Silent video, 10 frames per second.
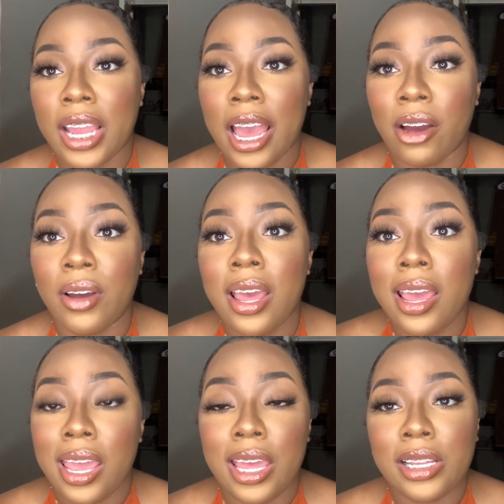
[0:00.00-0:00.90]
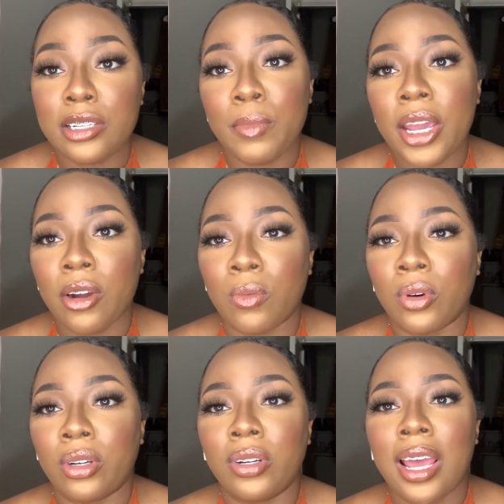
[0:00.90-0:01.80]
out in this makeup
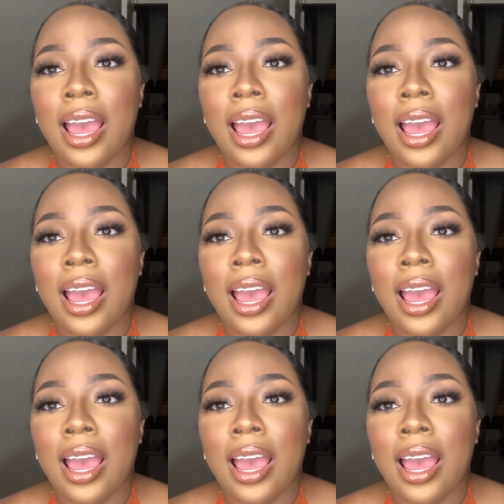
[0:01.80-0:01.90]
world.